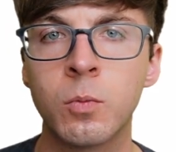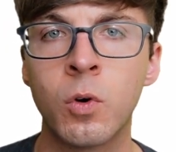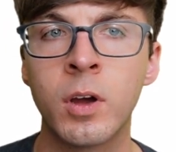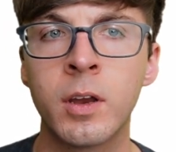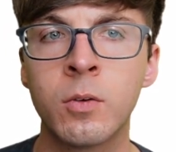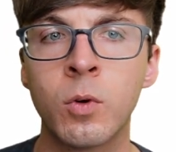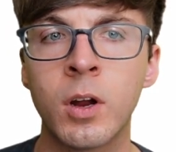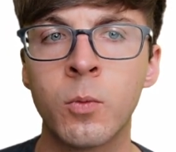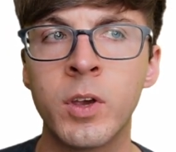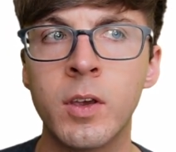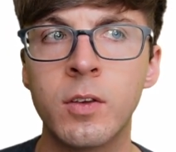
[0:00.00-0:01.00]
one
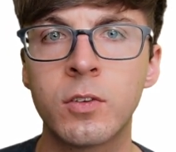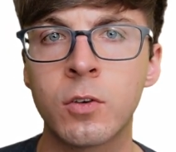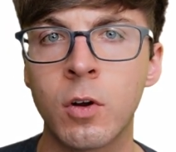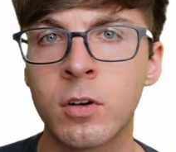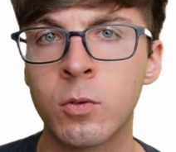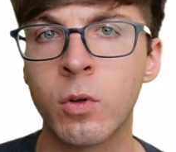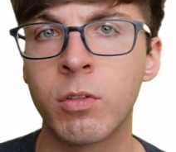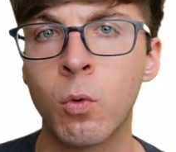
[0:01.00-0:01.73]
where we started with